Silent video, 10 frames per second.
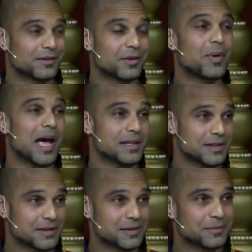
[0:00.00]
to
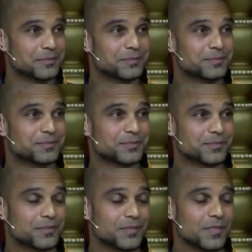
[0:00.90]
pass.
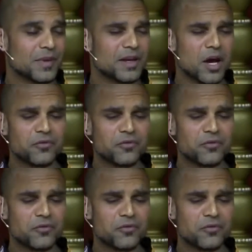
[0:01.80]
Now,